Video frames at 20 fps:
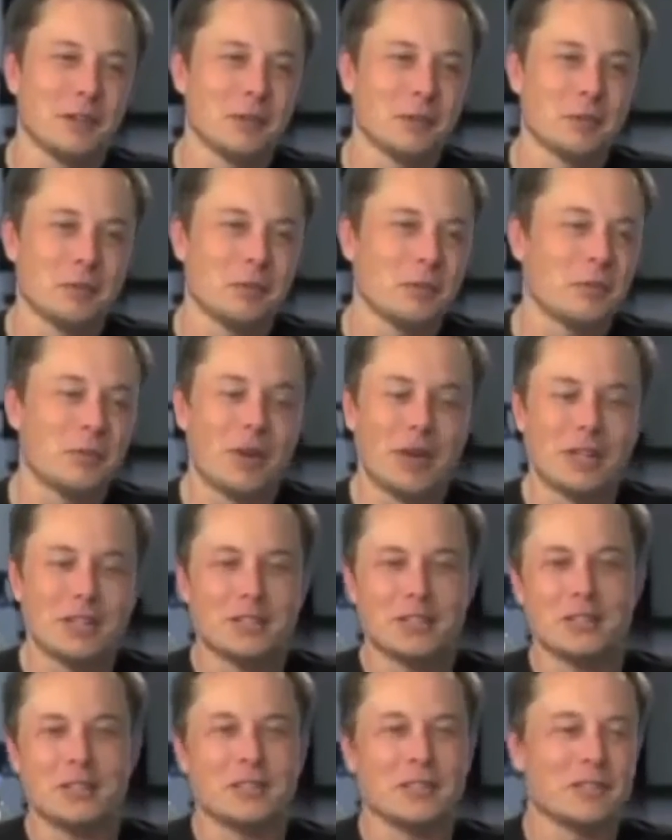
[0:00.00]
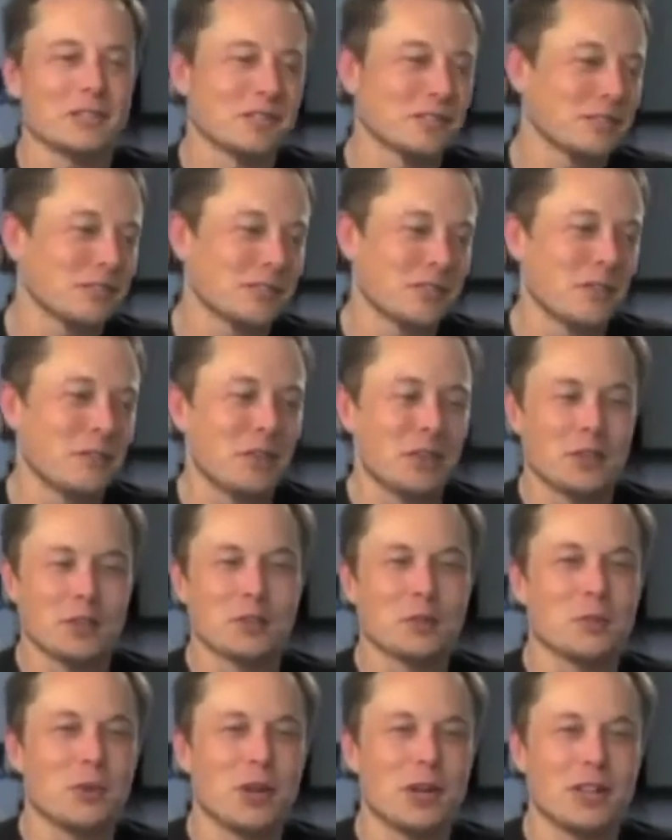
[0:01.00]
know, why is something
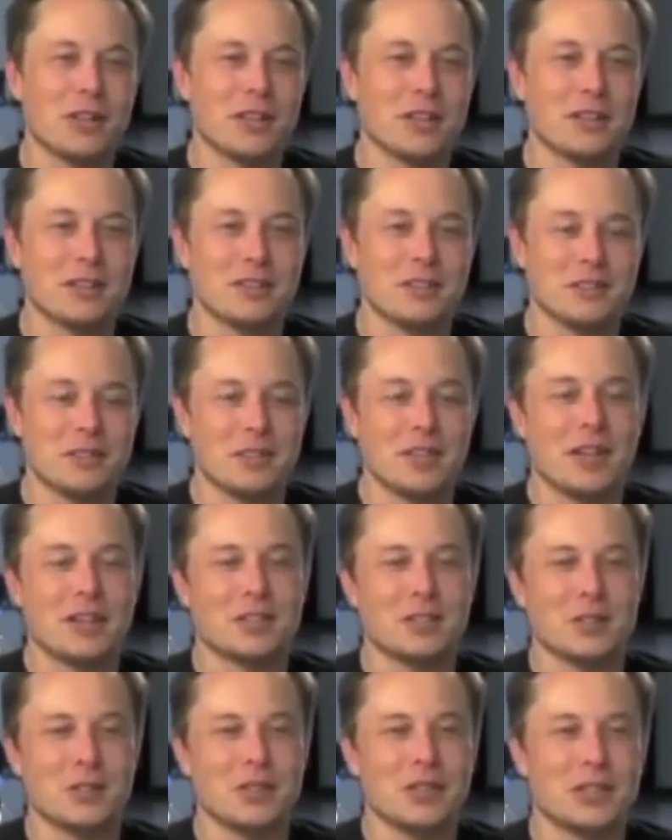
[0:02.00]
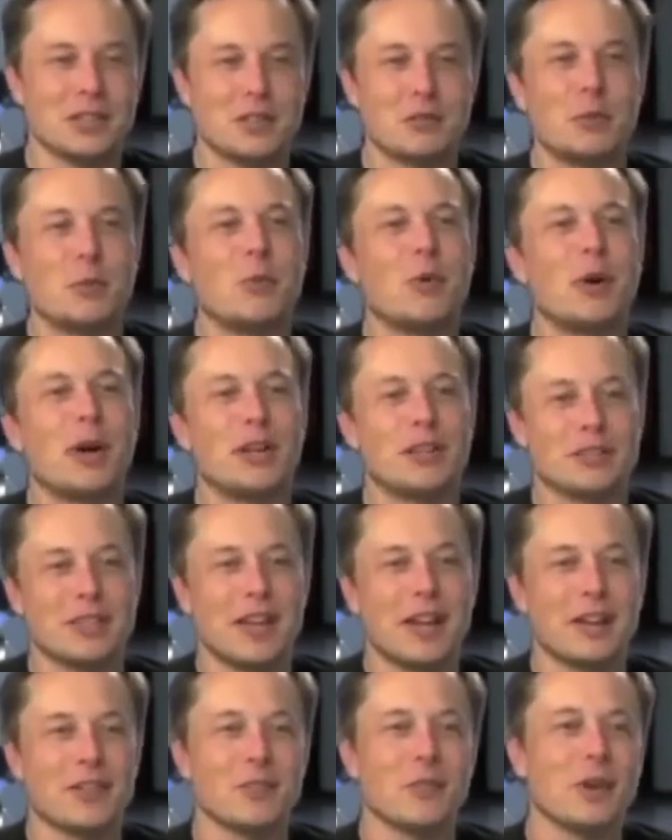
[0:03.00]
this way, and then you answer, and they say, well, why is
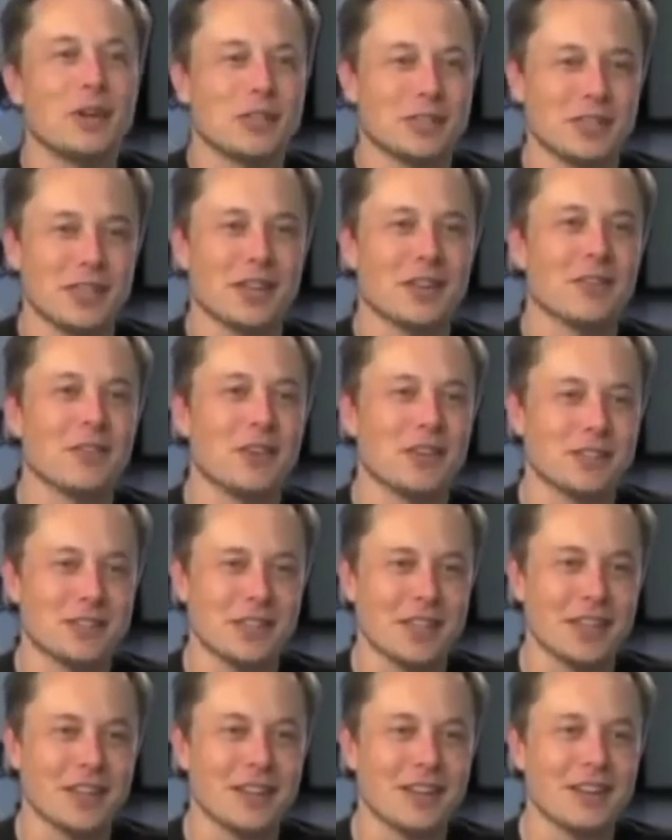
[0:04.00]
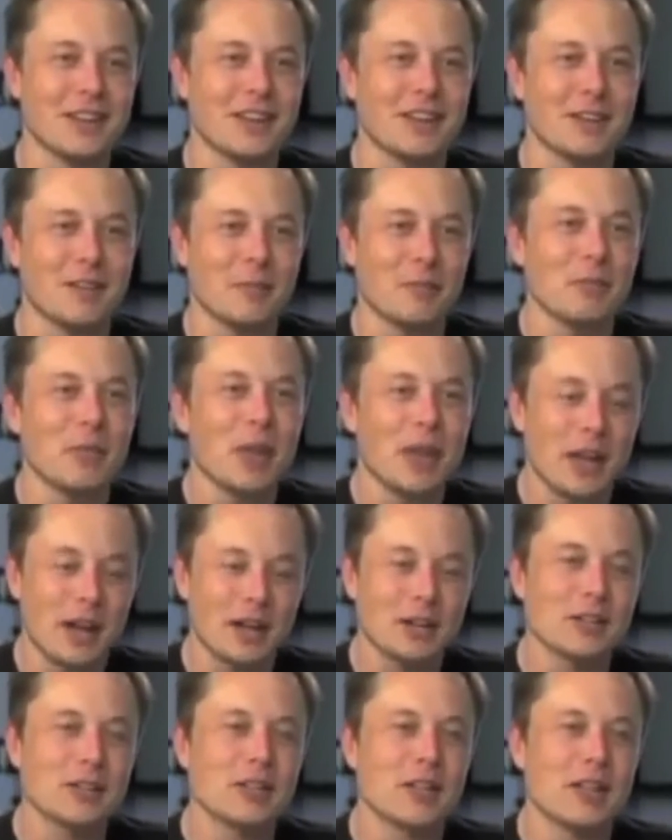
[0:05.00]
that? Why is that? Why is that? And
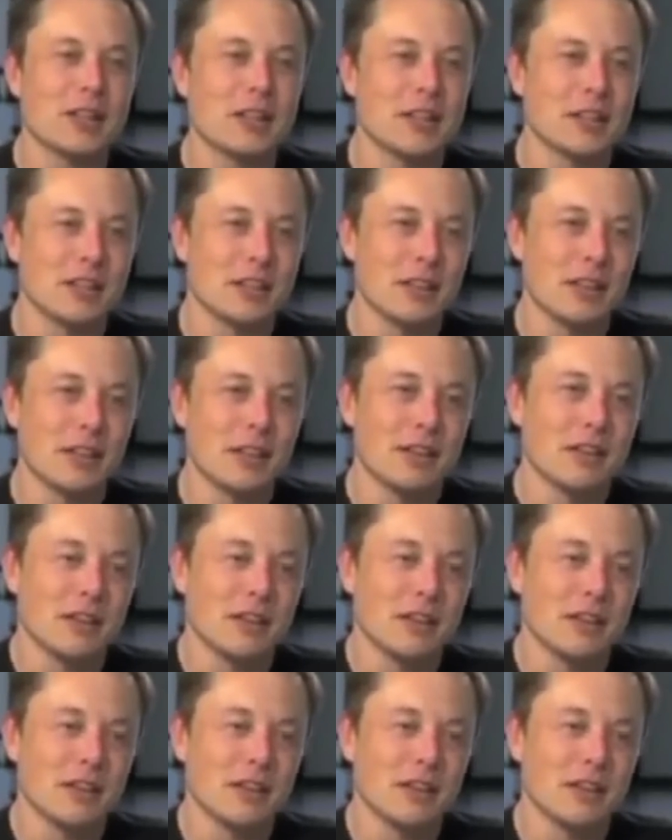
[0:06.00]
I think